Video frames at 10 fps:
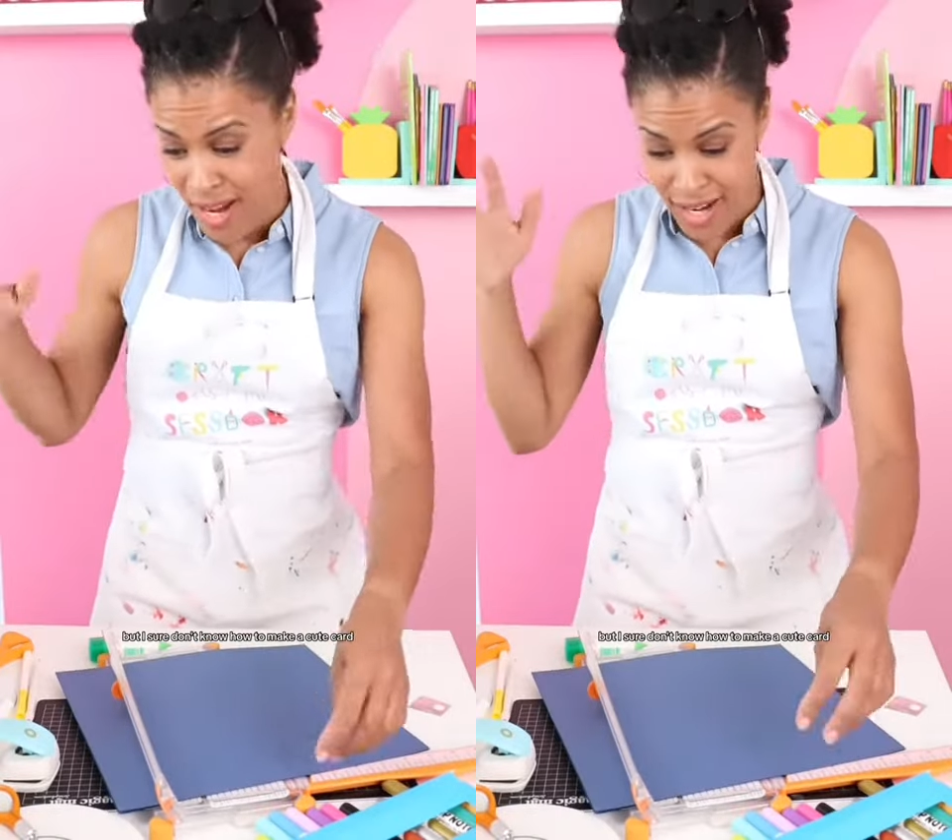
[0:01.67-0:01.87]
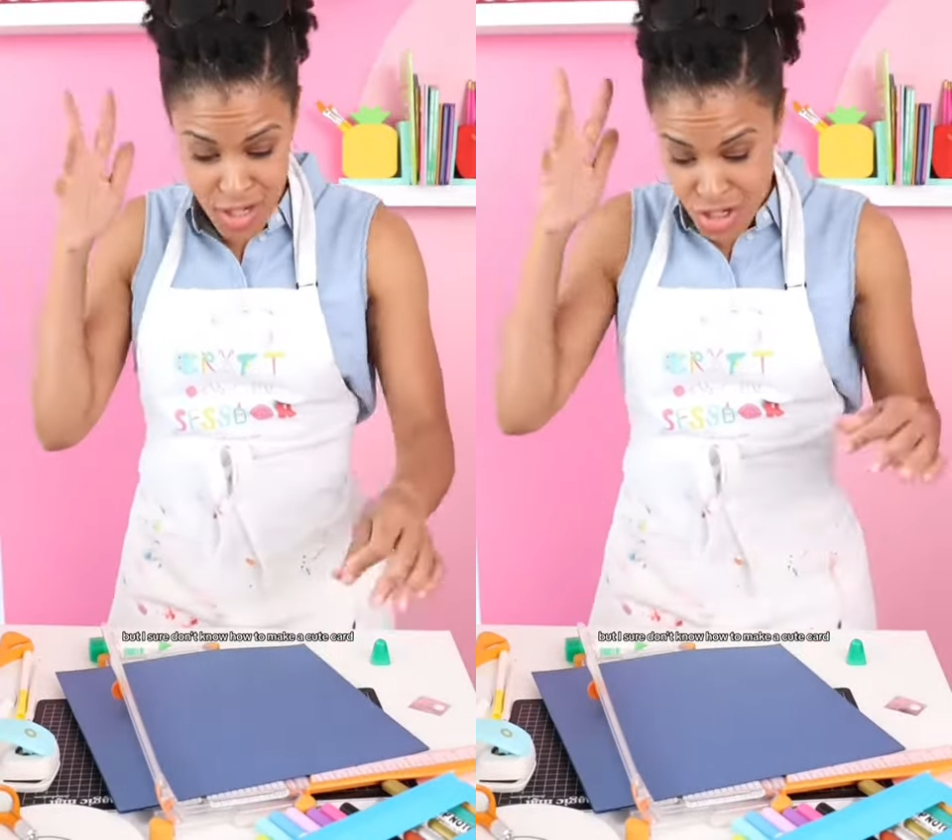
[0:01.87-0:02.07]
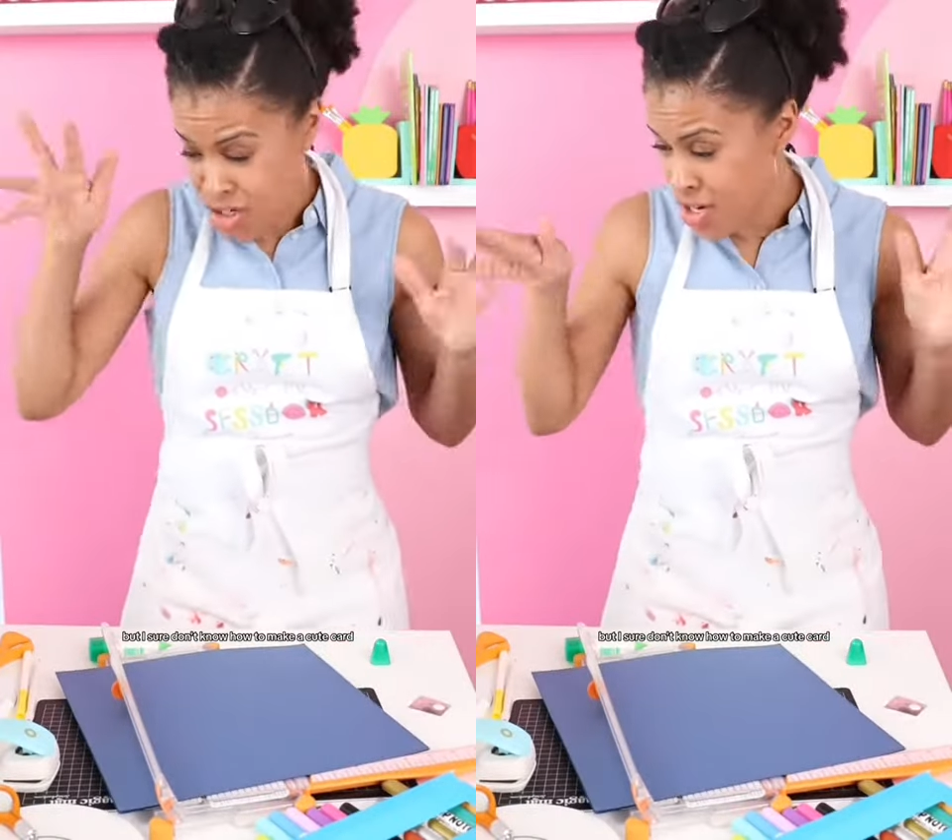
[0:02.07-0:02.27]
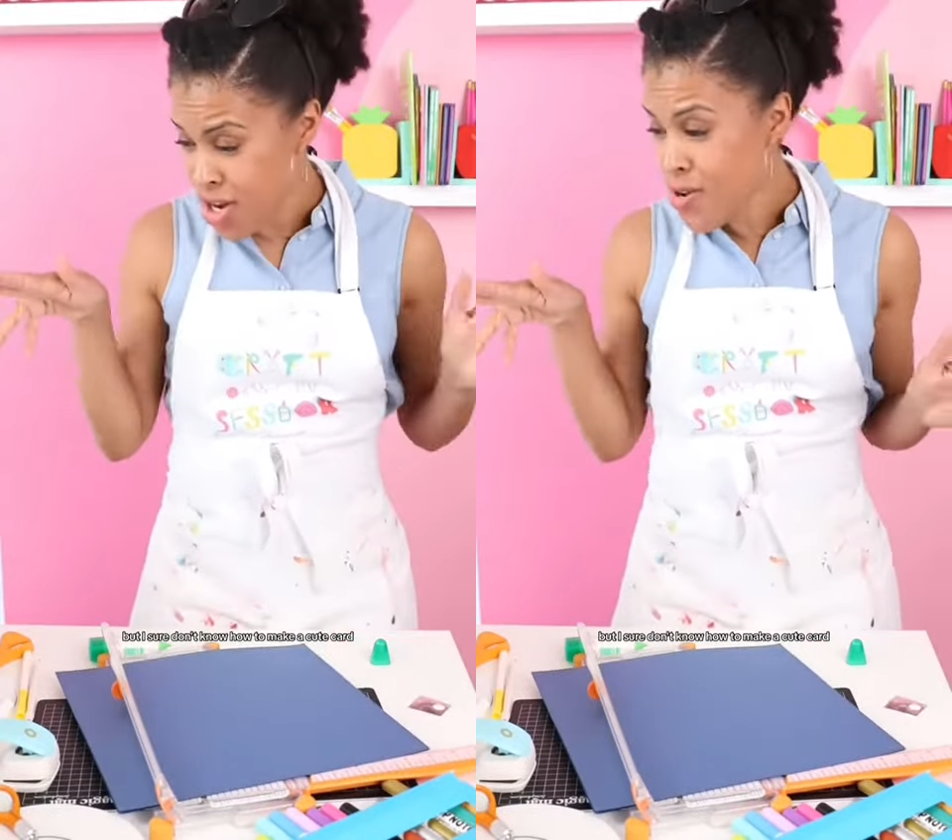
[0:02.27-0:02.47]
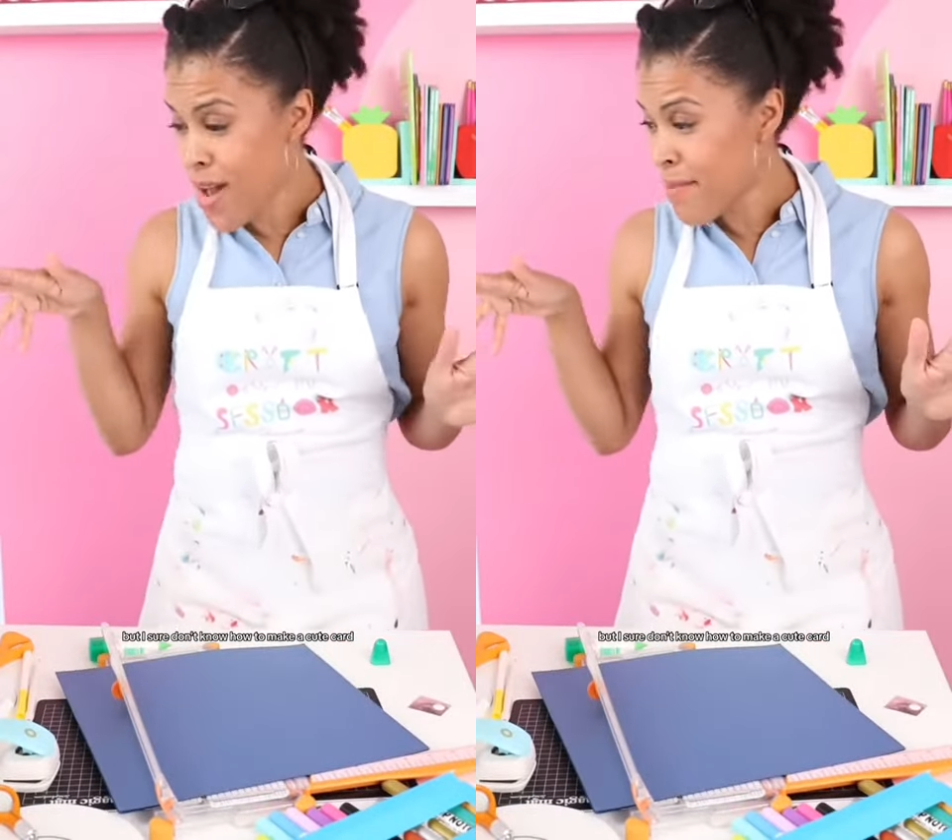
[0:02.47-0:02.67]
but I sure
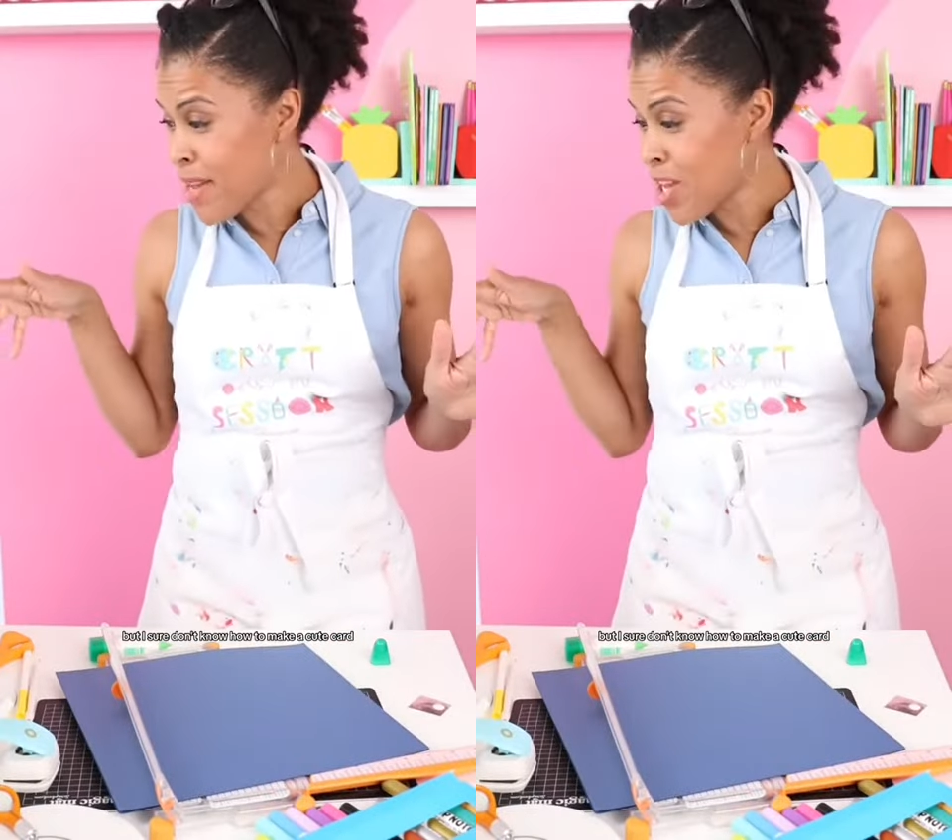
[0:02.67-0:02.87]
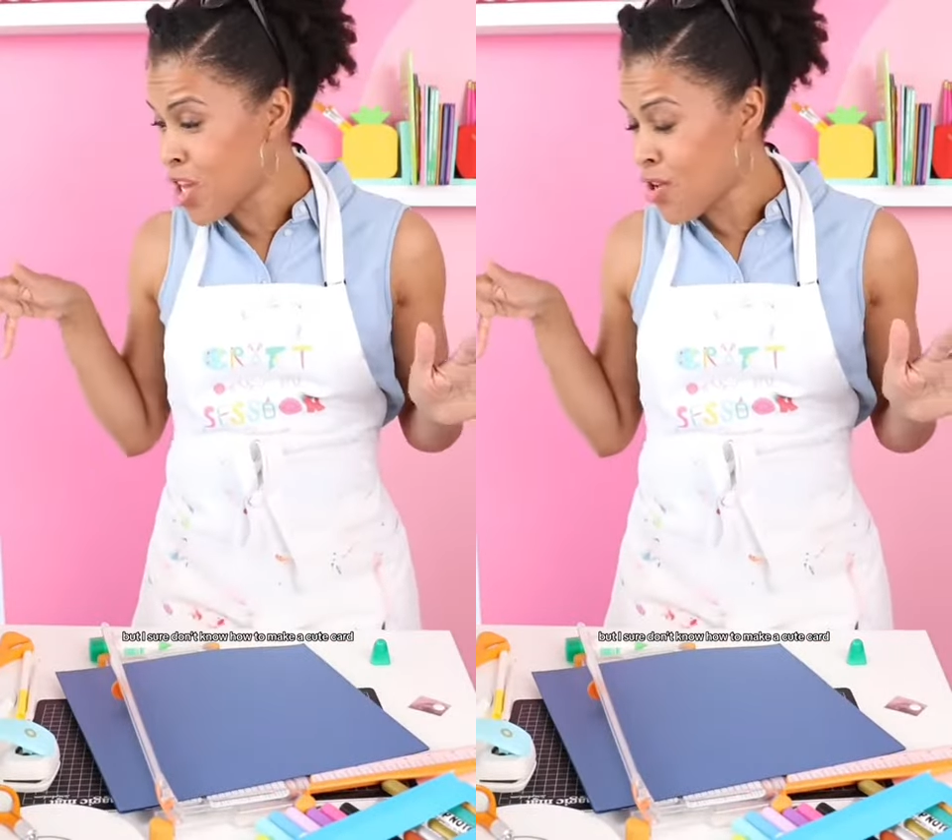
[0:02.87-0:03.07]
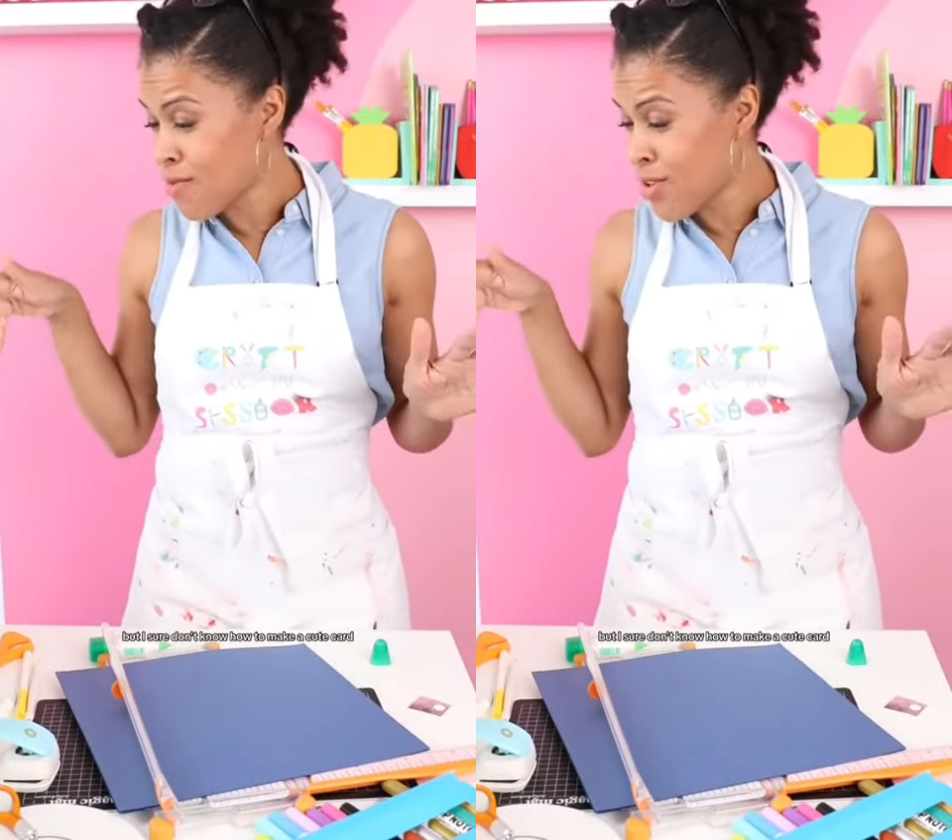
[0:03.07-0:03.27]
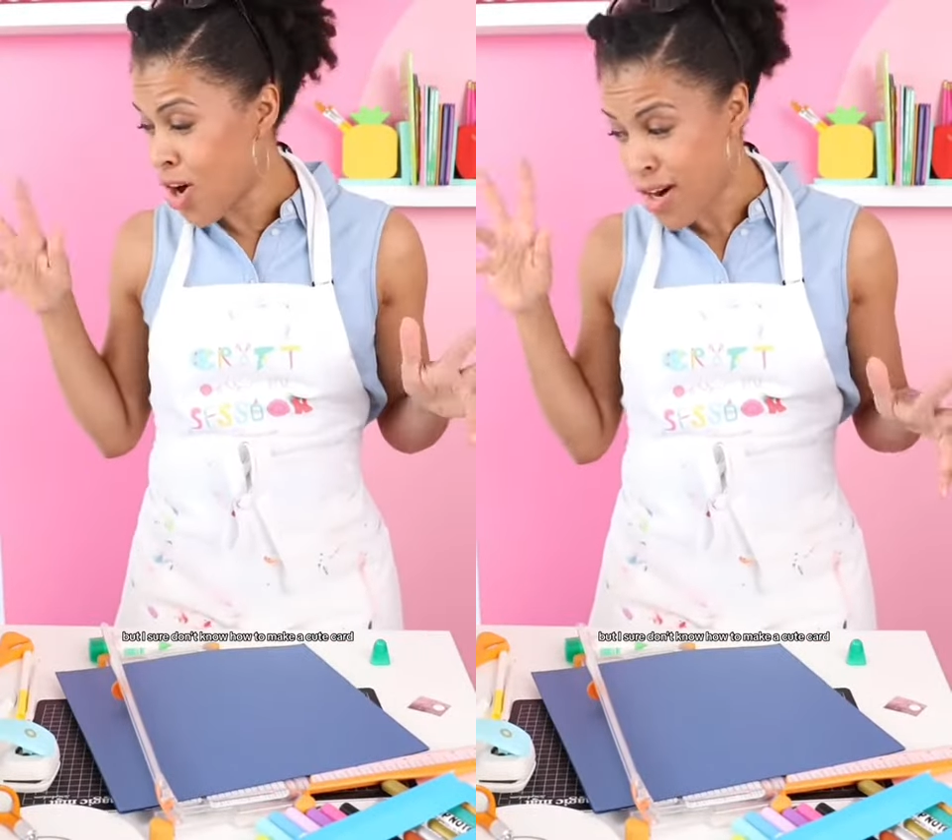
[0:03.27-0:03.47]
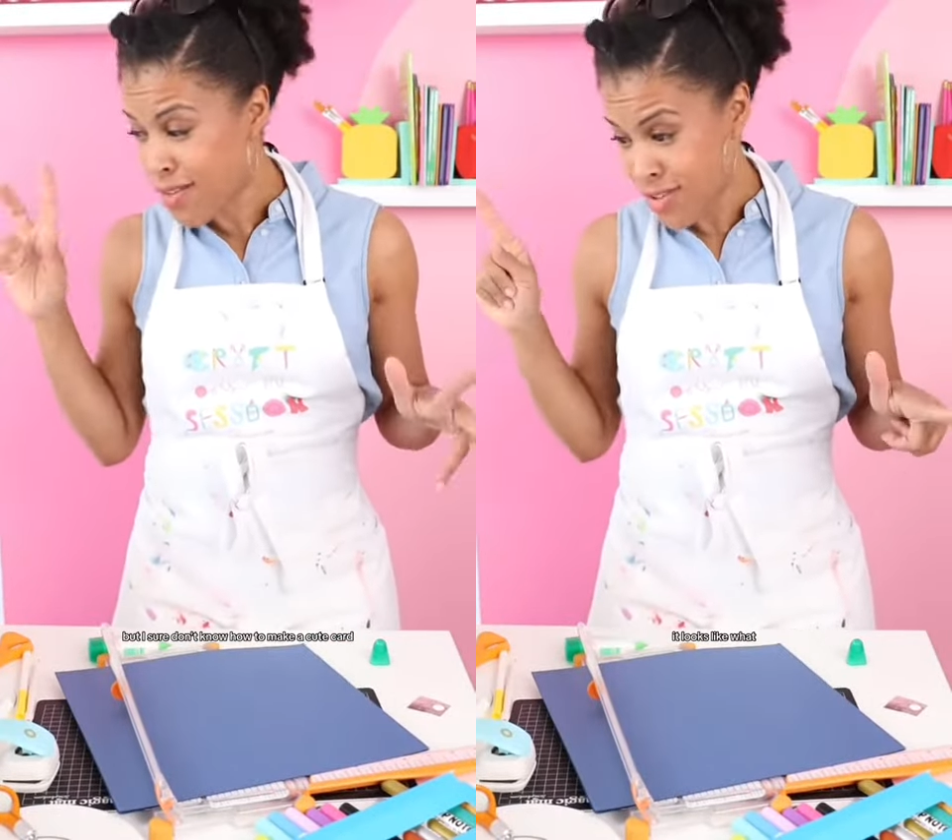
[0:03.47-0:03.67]
know how to make cute
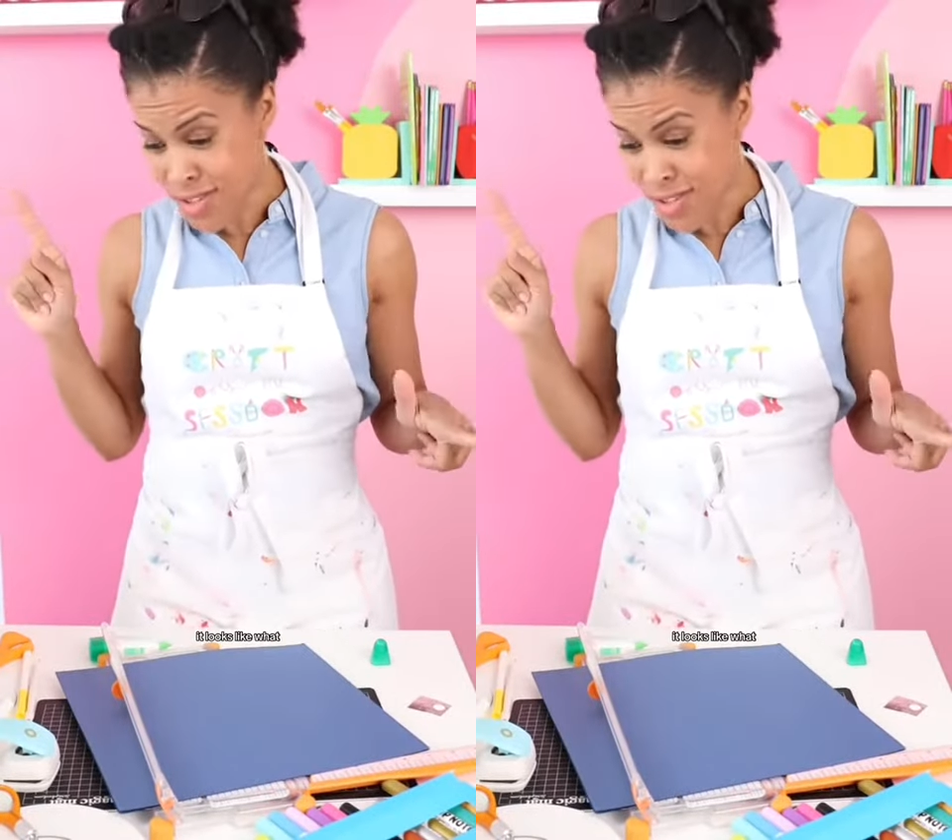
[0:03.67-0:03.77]
cards.